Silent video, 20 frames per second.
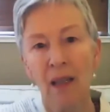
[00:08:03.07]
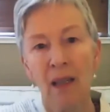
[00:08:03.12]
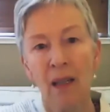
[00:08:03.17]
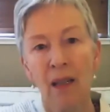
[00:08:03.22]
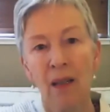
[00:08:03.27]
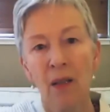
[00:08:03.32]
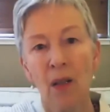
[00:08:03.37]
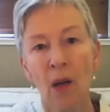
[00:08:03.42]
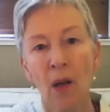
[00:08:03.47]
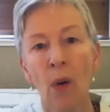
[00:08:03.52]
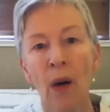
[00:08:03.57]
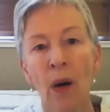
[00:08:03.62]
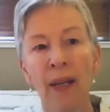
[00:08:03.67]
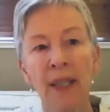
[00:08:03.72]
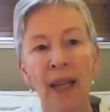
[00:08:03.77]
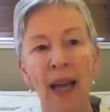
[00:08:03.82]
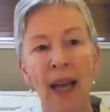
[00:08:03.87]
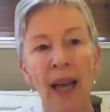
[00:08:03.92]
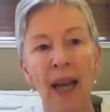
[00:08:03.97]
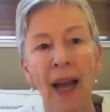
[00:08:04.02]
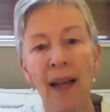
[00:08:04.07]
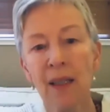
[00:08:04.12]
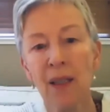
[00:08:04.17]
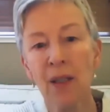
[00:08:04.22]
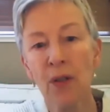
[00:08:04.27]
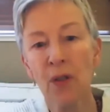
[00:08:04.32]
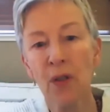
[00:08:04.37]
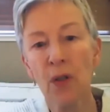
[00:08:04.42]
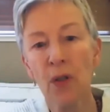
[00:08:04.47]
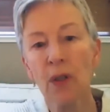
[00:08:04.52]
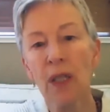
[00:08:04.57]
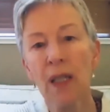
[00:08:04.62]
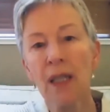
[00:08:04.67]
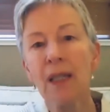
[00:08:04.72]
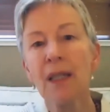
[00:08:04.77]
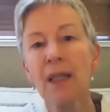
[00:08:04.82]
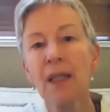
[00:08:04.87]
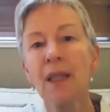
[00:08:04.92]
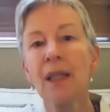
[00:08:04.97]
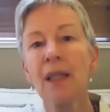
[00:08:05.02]
So I want to ask you to
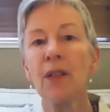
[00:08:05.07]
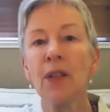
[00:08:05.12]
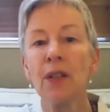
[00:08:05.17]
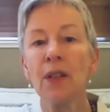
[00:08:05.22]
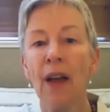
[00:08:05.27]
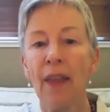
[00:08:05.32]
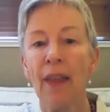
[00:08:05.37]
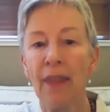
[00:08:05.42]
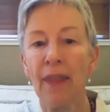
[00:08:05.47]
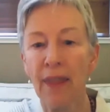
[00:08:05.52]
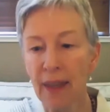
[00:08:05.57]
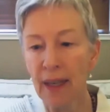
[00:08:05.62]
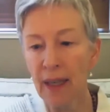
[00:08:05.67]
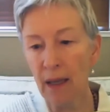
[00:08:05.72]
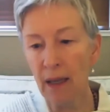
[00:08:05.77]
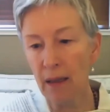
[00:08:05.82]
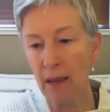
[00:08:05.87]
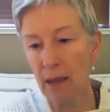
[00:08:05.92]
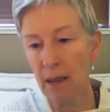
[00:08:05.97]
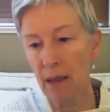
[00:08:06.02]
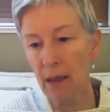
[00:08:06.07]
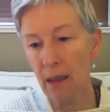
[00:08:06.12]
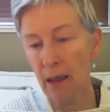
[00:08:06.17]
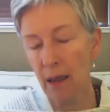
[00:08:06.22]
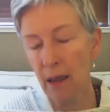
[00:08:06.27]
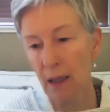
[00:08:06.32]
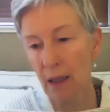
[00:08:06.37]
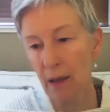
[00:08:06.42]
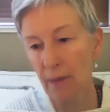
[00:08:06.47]
consider this.